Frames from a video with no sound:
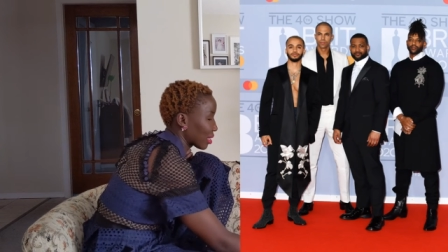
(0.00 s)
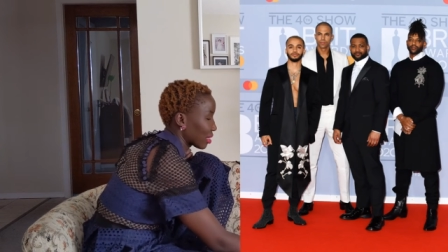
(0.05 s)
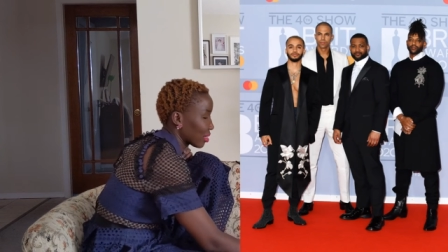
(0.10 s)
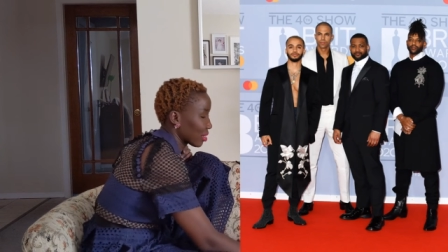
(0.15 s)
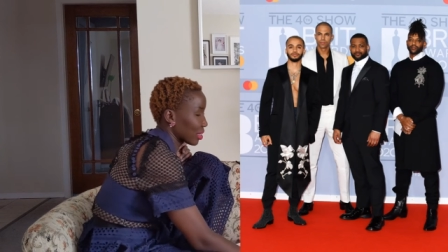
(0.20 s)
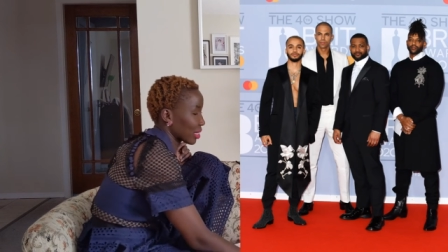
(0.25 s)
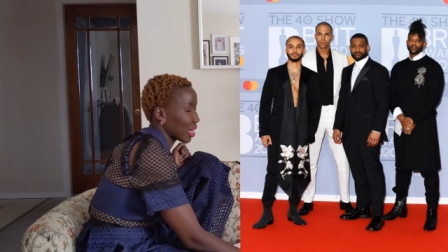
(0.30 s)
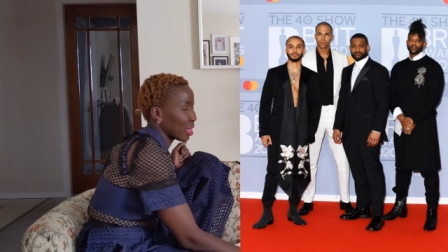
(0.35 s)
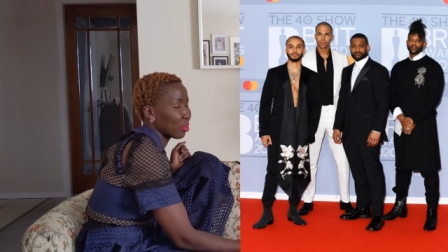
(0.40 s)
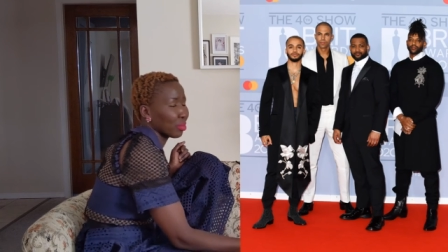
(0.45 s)

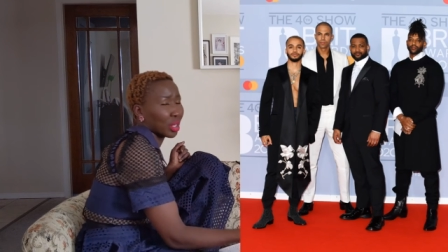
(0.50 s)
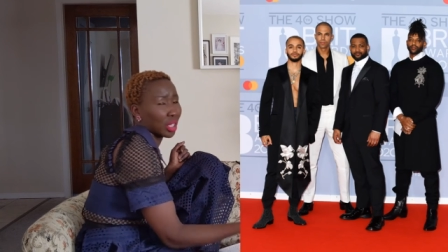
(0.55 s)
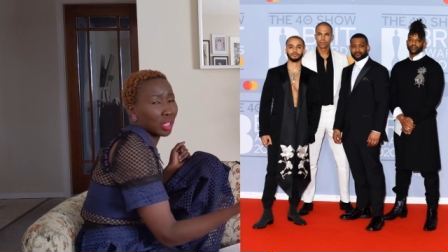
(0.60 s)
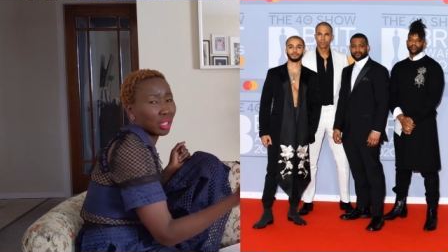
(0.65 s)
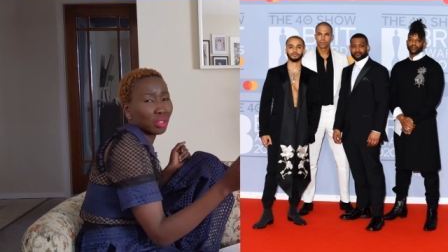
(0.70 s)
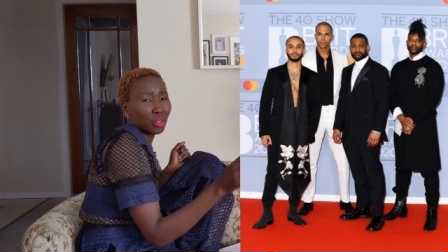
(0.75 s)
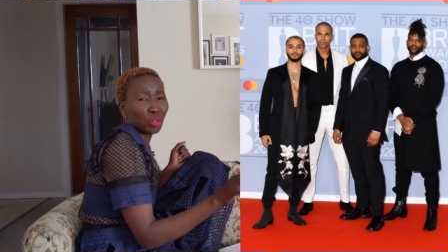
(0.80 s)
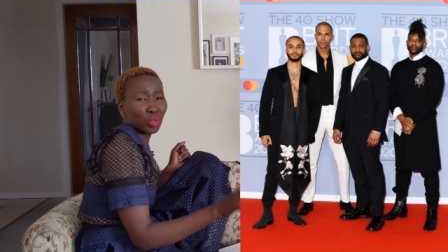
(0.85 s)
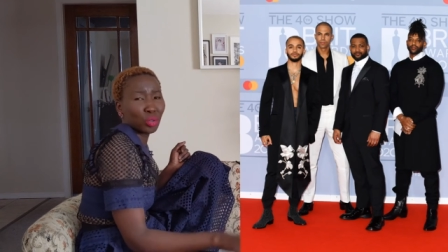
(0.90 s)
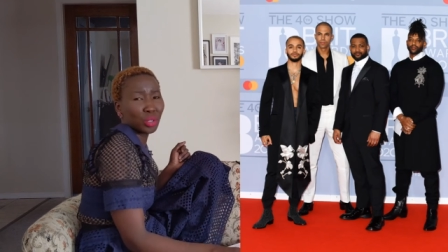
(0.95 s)
because I
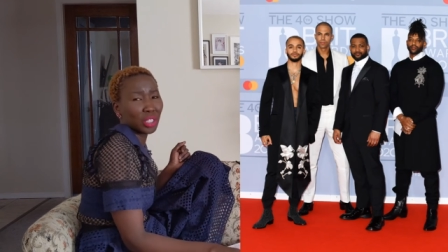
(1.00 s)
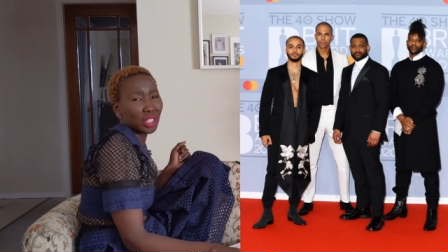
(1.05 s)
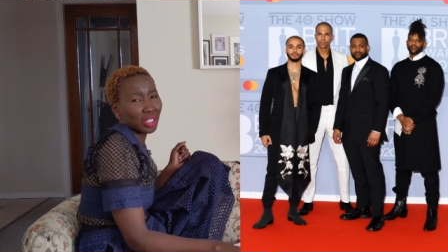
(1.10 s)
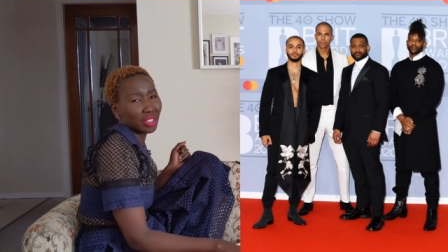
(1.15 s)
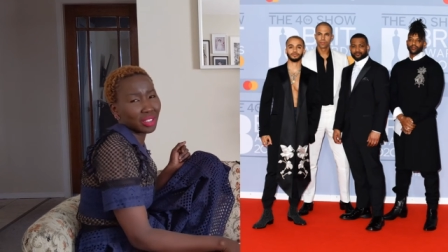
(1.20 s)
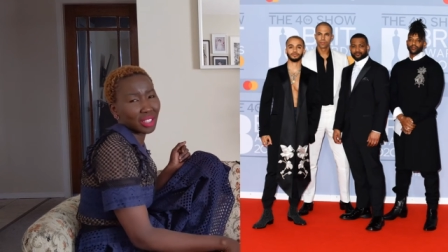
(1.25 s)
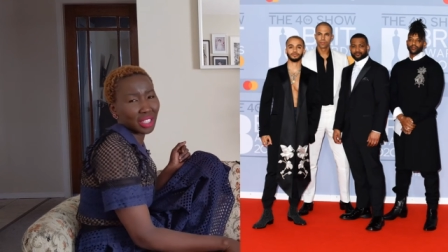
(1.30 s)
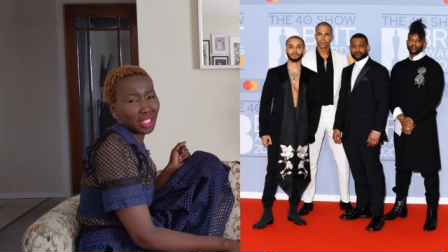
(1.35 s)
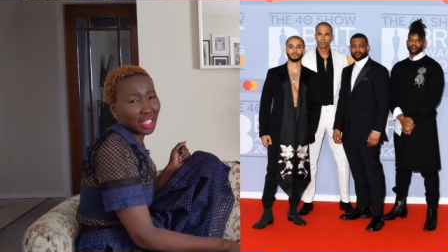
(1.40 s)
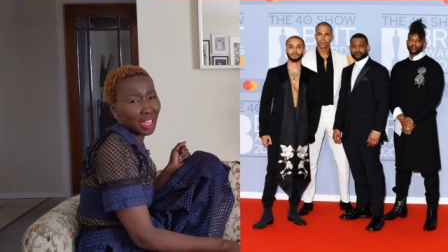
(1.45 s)
mean, who
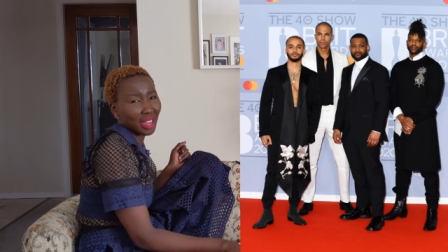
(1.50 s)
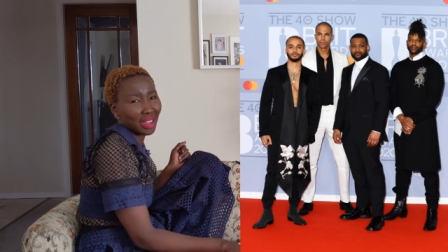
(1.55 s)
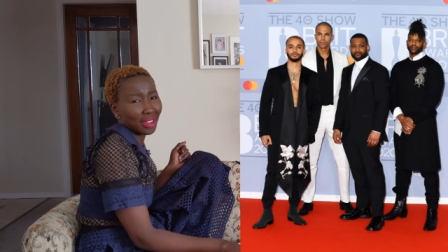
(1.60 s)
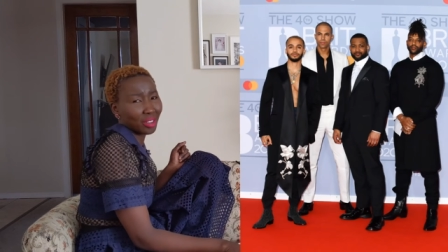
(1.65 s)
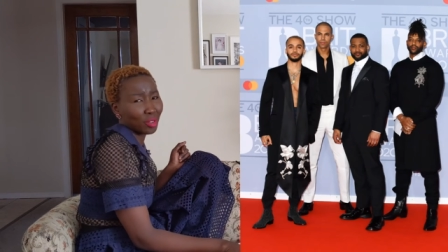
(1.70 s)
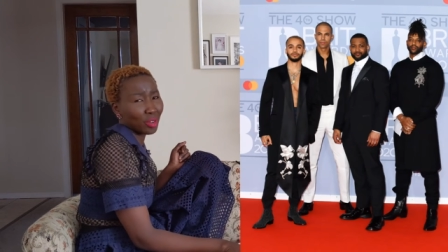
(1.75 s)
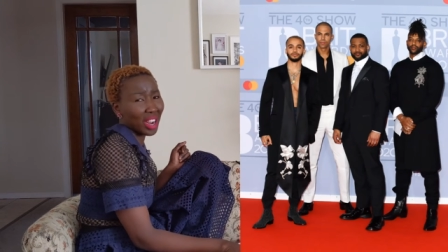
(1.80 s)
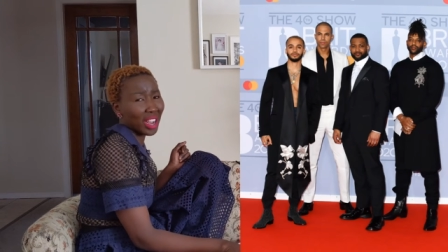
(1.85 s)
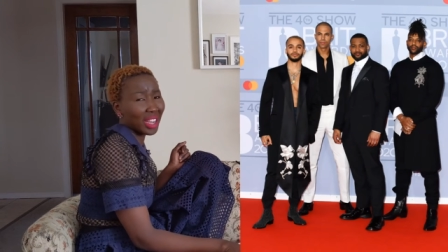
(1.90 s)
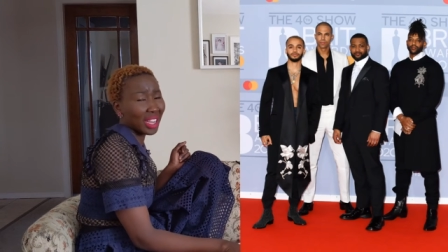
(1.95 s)
needs a
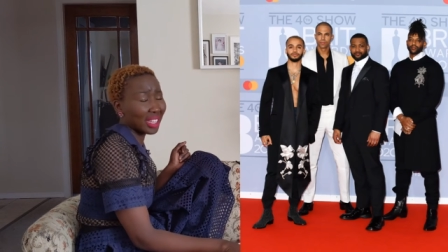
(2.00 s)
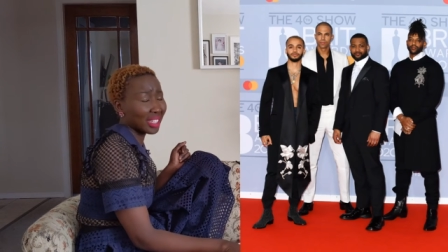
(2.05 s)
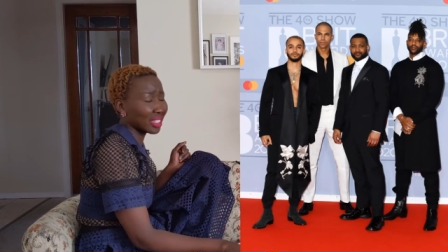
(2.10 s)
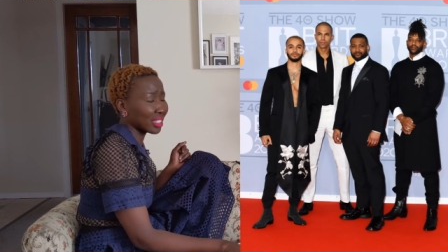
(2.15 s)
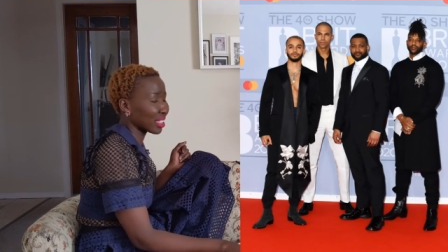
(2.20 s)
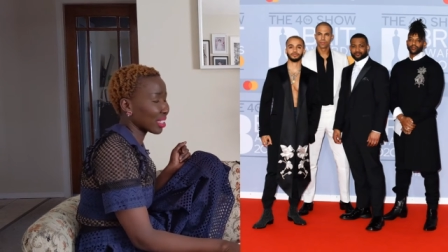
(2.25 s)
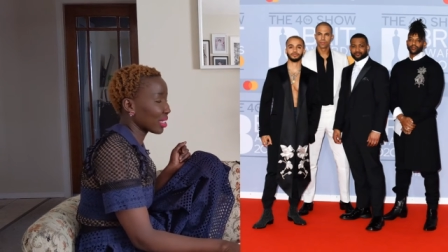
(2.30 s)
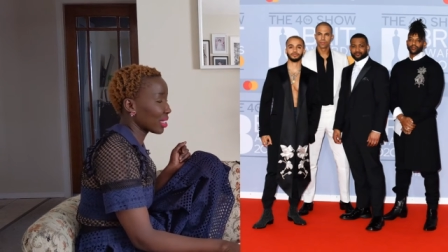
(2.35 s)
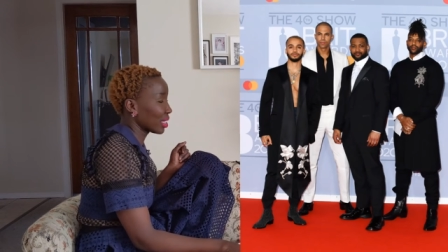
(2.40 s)
tie, right?